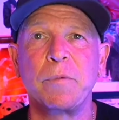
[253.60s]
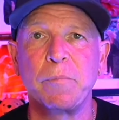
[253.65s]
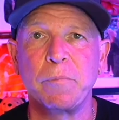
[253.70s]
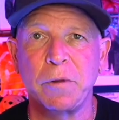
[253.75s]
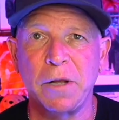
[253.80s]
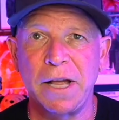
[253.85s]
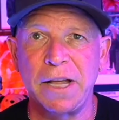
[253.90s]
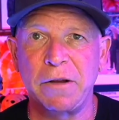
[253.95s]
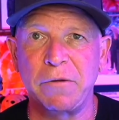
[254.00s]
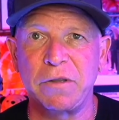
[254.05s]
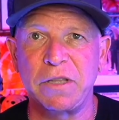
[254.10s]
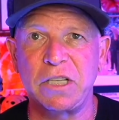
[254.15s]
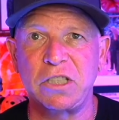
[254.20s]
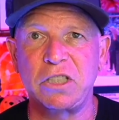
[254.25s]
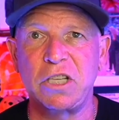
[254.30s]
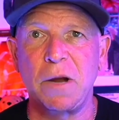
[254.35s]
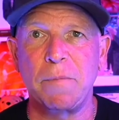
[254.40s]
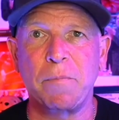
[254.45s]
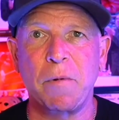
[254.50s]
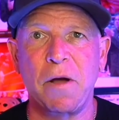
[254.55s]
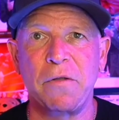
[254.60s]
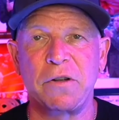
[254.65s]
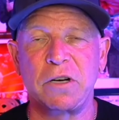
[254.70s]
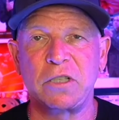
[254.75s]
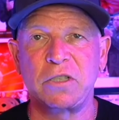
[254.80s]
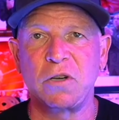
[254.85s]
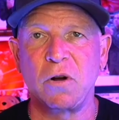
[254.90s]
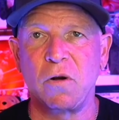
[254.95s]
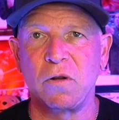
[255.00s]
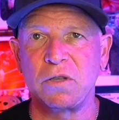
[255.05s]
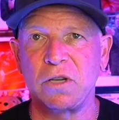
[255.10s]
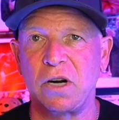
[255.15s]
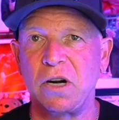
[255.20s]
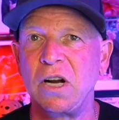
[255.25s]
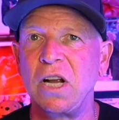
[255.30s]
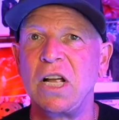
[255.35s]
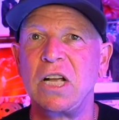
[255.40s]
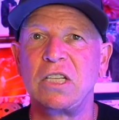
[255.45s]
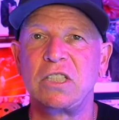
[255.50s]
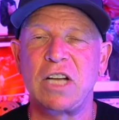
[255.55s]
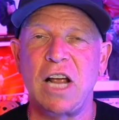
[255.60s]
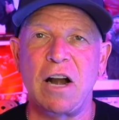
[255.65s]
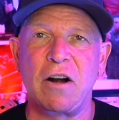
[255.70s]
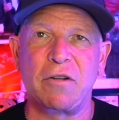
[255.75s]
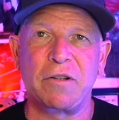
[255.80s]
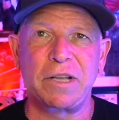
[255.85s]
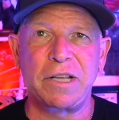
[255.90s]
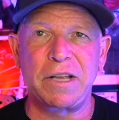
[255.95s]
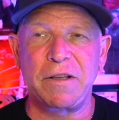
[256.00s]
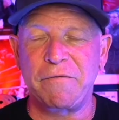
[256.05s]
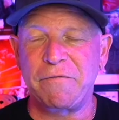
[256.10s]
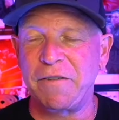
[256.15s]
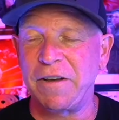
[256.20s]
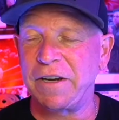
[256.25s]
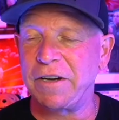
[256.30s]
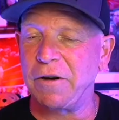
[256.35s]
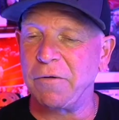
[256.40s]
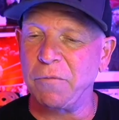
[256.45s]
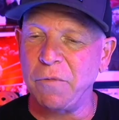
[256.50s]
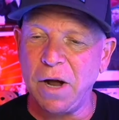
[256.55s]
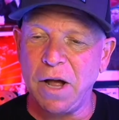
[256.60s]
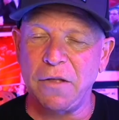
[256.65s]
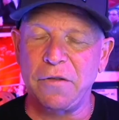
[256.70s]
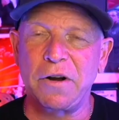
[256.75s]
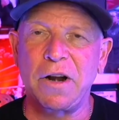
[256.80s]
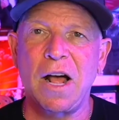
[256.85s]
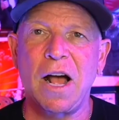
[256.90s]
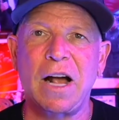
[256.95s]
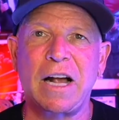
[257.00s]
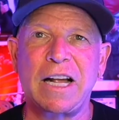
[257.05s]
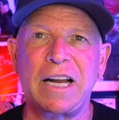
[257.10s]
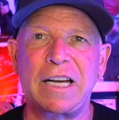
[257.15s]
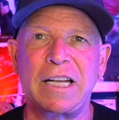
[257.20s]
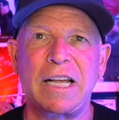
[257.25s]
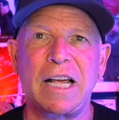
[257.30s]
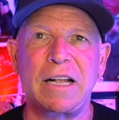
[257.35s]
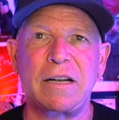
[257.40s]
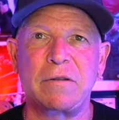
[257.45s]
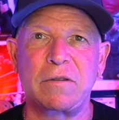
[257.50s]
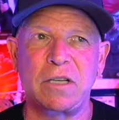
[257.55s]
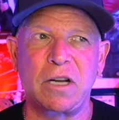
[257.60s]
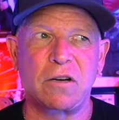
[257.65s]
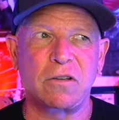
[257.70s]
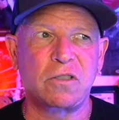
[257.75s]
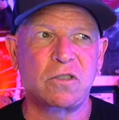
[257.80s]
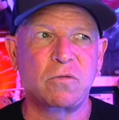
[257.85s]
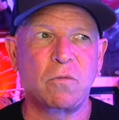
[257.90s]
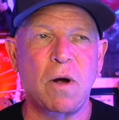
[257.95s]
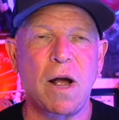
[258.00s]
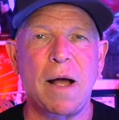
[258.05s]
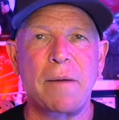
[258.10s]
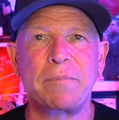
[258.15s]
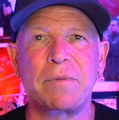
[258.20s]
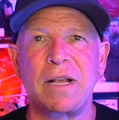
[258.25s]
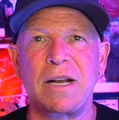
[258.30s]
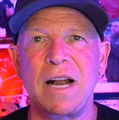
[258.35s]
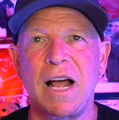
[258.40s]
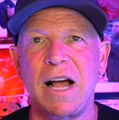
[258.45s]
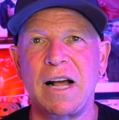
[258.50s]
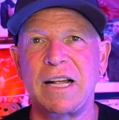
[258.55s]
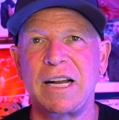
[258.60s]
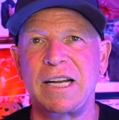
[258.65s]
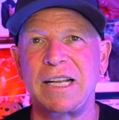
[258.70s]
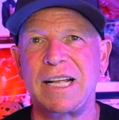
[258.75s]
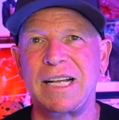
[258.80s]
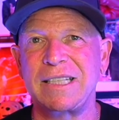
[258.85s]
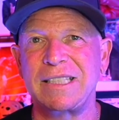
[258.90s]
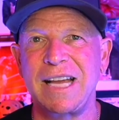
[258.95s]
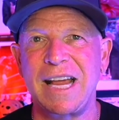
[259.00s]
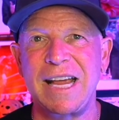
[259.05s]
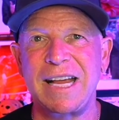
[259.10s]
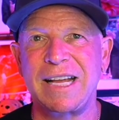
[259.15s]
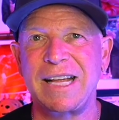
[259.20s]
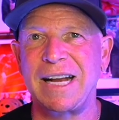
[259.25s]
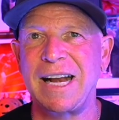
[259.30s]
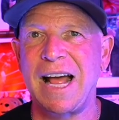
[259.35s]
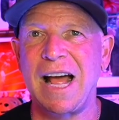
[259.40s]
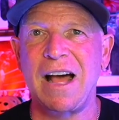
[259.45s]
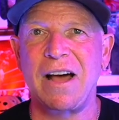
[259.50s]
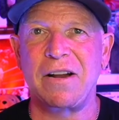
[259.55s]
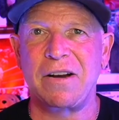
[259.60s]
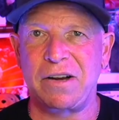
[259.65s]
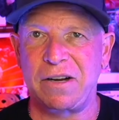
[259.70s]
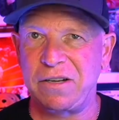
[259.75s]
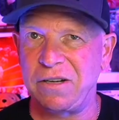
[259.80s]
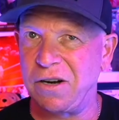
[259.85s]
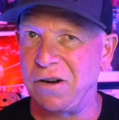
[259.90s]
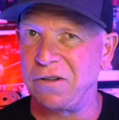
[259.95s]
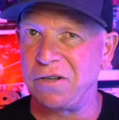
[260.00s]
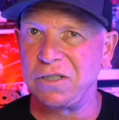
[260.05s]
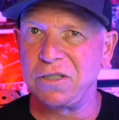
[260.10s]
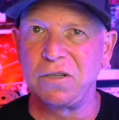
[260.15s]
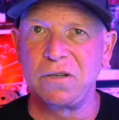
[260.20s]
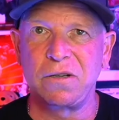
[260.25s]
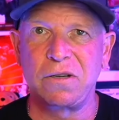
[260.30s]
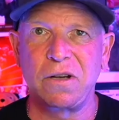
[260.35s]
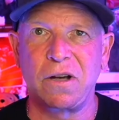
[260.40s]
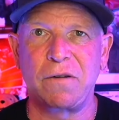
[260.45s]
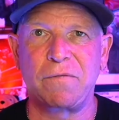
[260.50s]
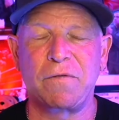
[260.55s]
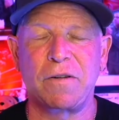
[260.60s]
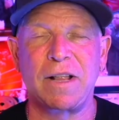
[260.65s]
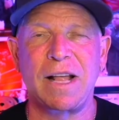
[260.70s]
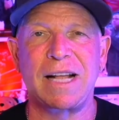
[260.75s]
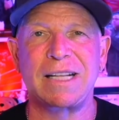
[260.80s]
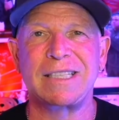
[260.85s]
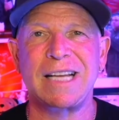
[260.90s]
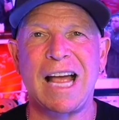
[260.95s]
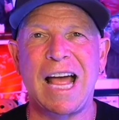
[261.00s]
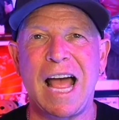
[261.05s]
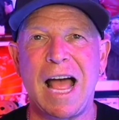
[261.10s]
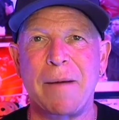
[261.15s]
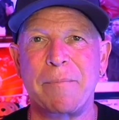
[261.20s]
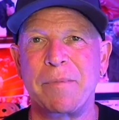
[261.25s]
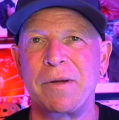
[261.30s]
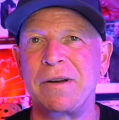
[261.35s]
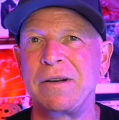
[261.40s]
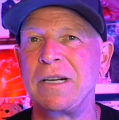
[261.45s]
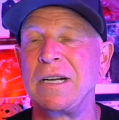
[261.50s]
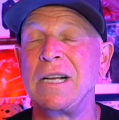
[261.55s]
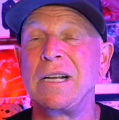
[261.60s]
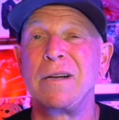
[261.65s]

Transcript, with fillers: playing with a chip on their shoulder. Generally, you figure, well, they're not going to get you know swept, they're not going to get taken out, and you know they're too good for that to happen.